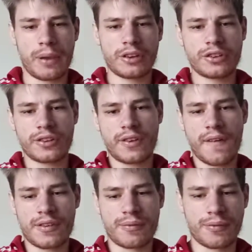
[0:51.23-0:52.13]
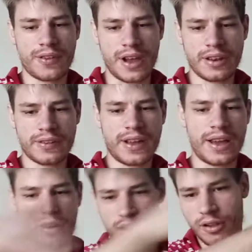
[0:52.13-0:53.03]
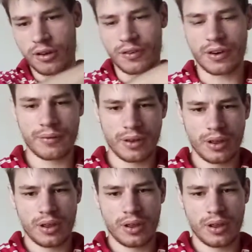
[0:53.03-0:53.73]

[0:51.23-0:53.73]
make sure it's covered from side to side all over.